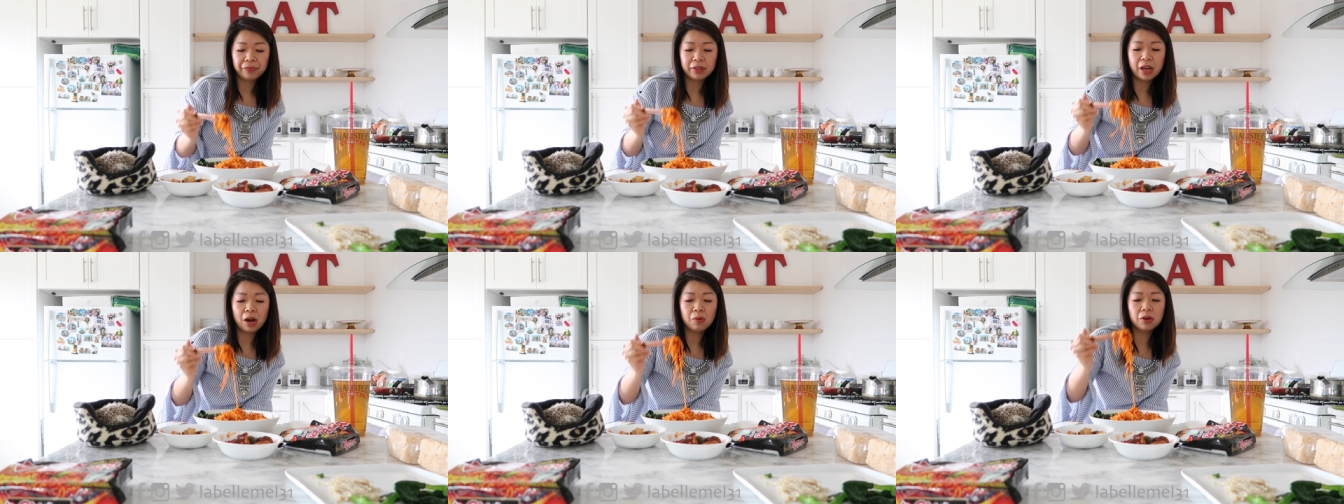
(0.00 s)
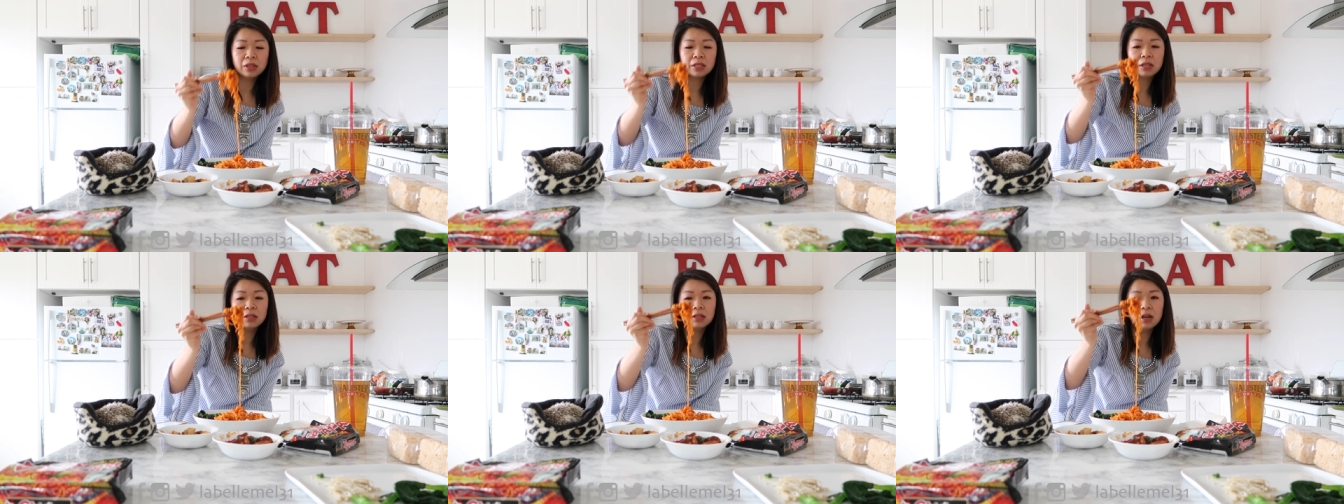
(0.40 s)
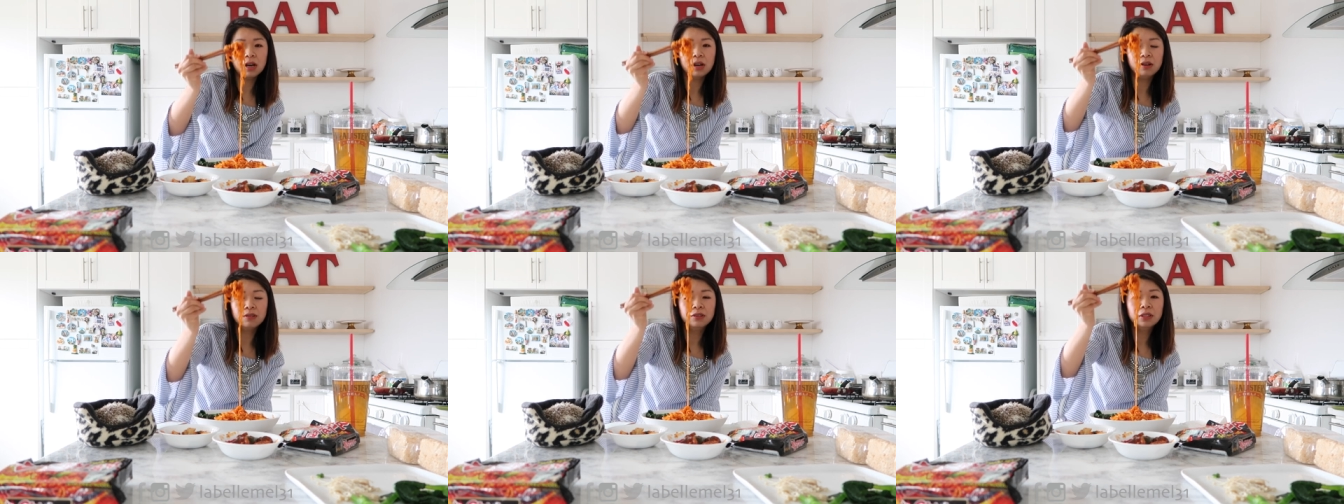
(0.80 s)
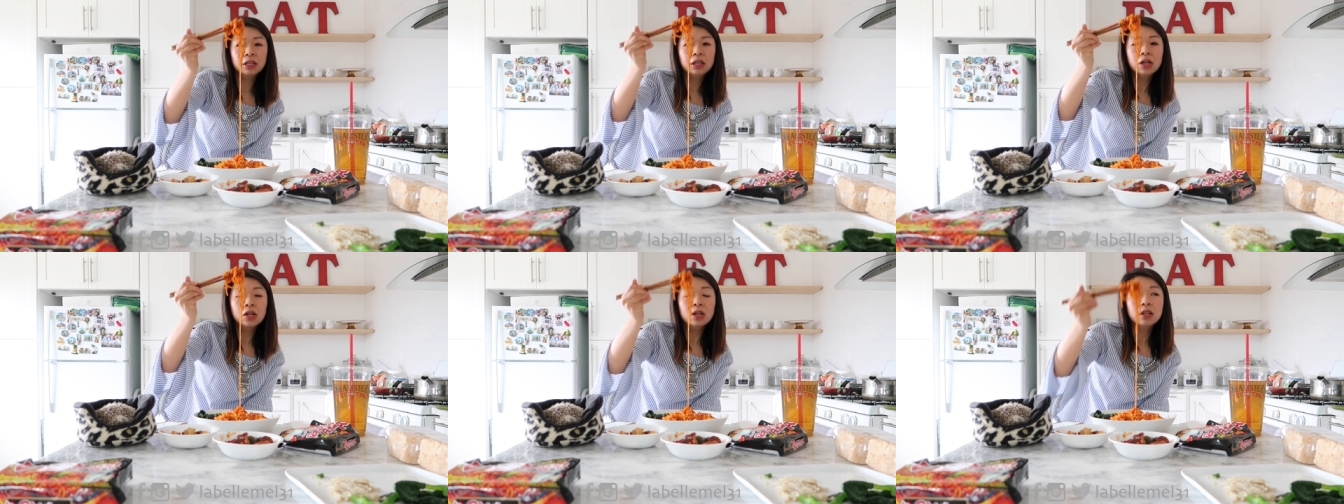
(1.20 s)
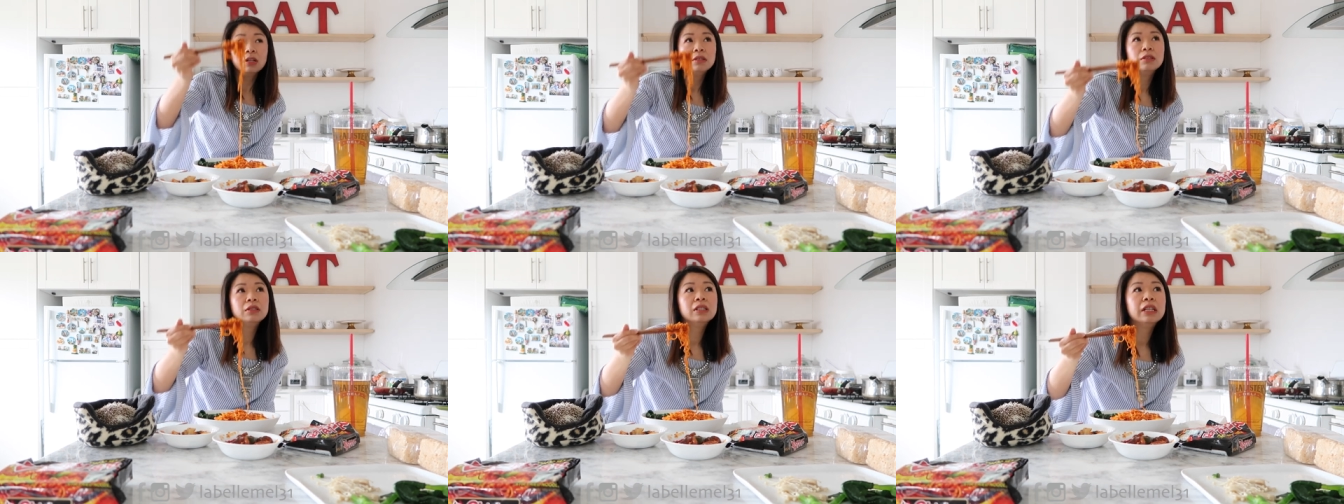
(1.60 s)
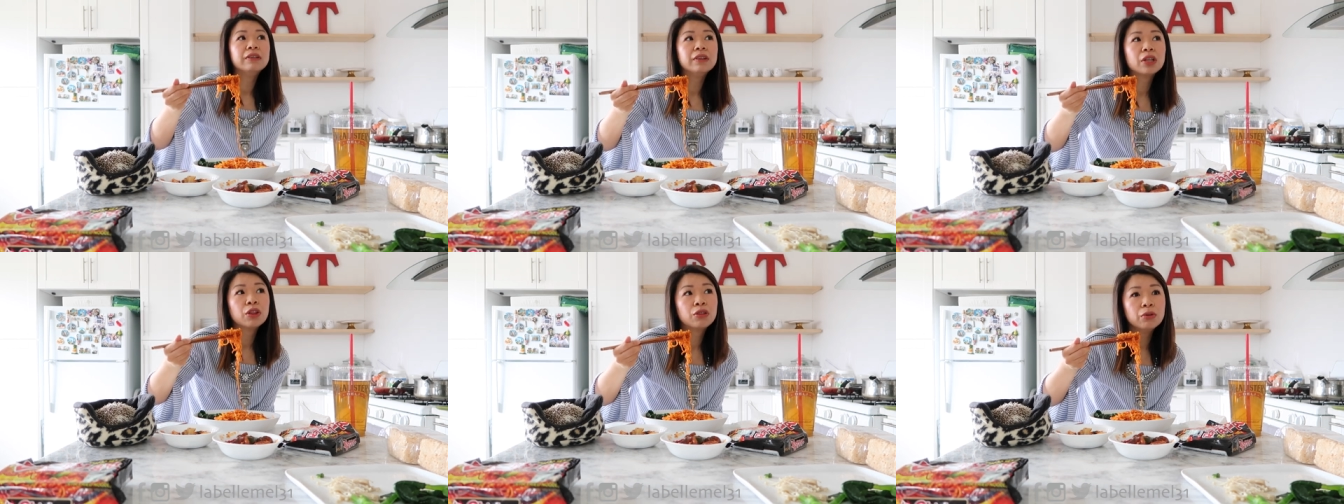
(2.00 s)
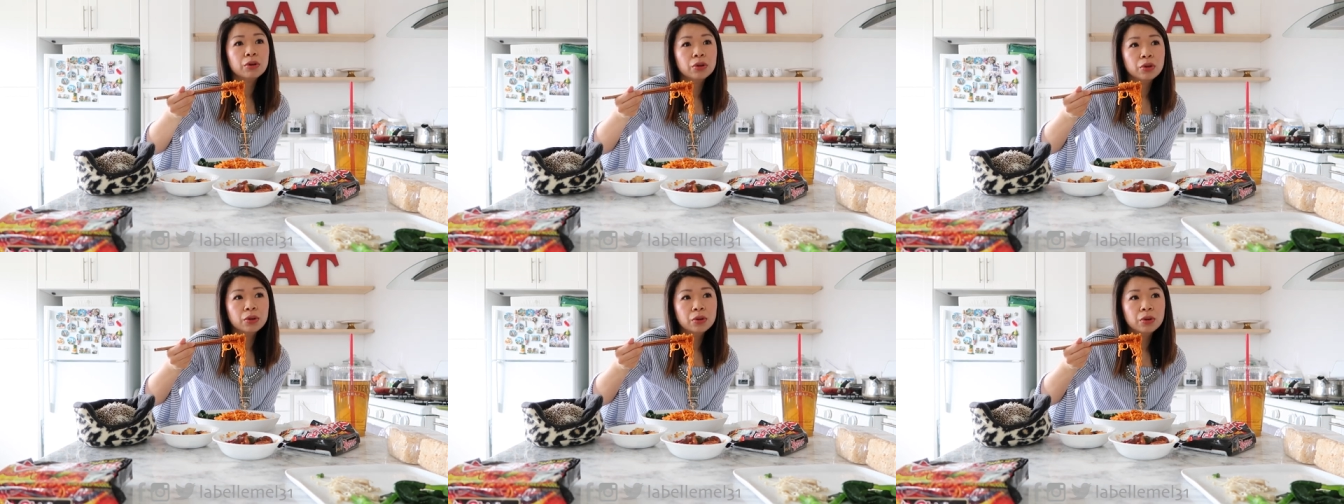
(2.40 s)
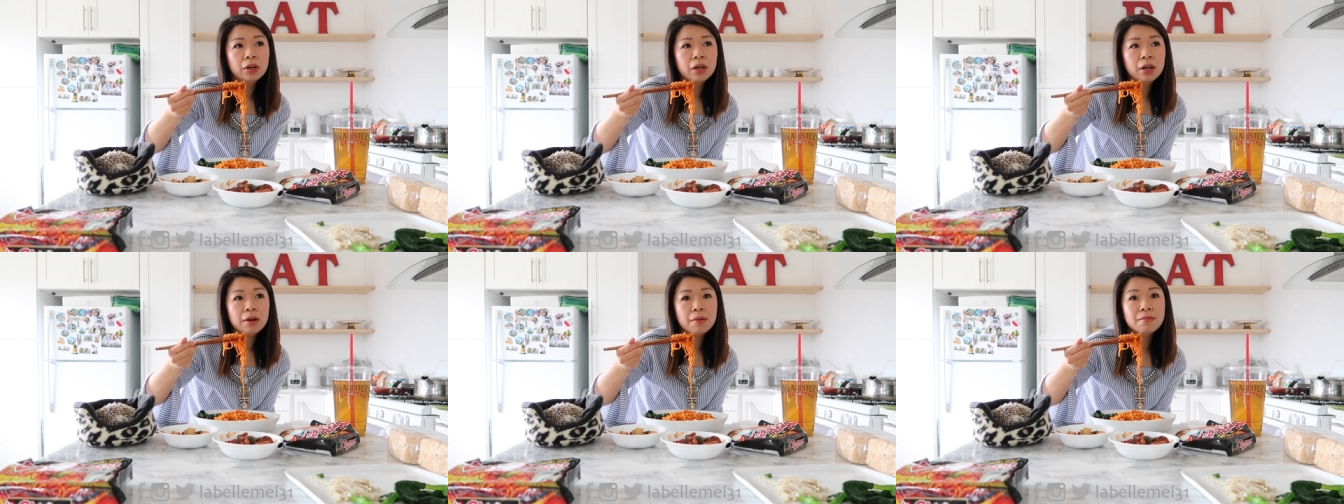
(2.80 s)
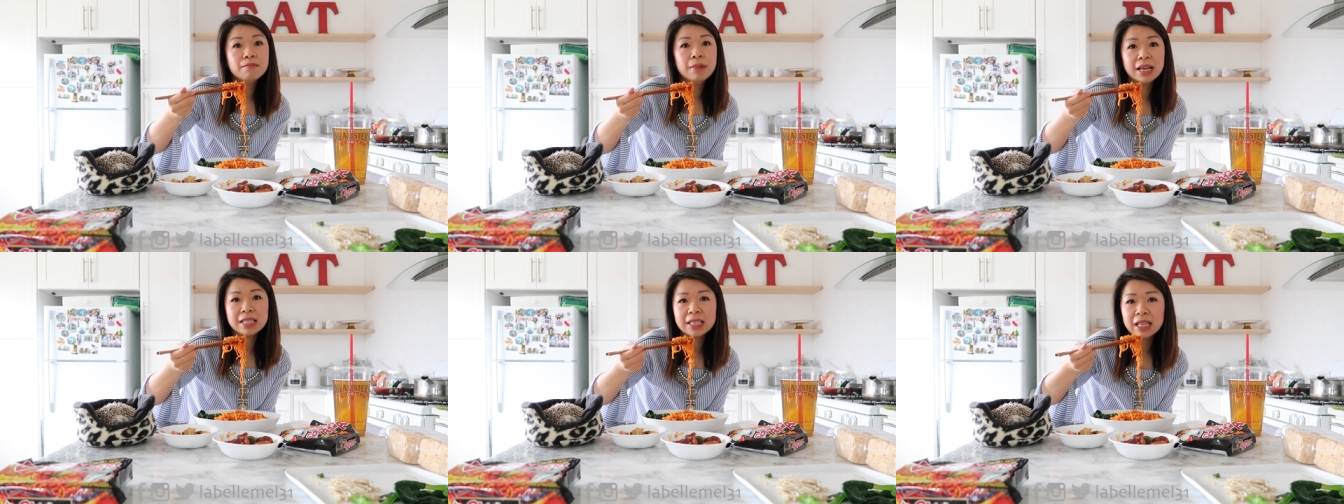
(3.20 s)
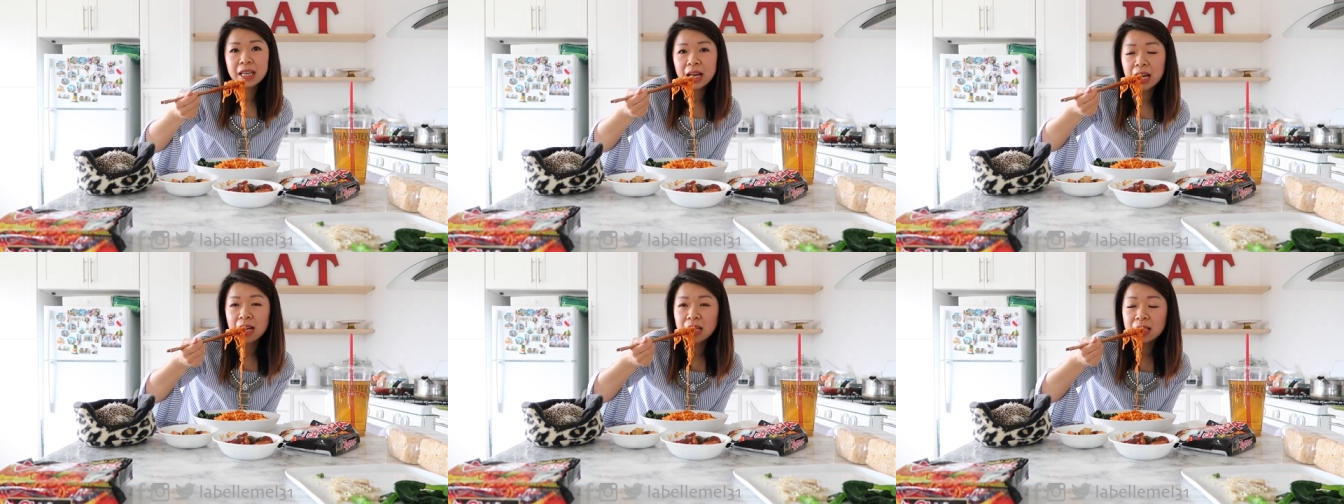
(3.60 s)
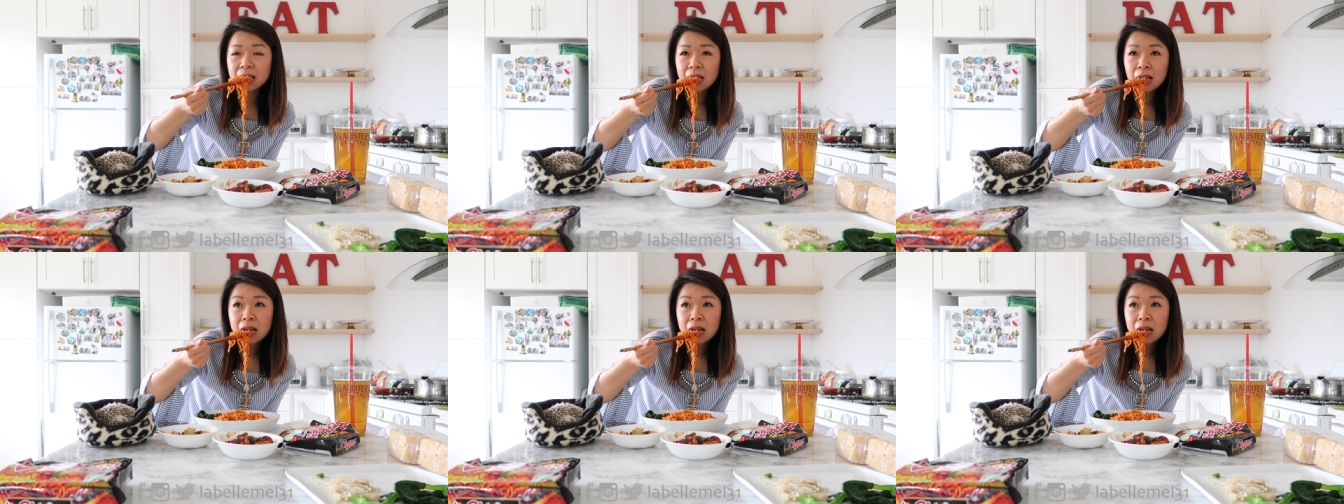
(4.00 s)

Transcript: That was a lot of living through messiness,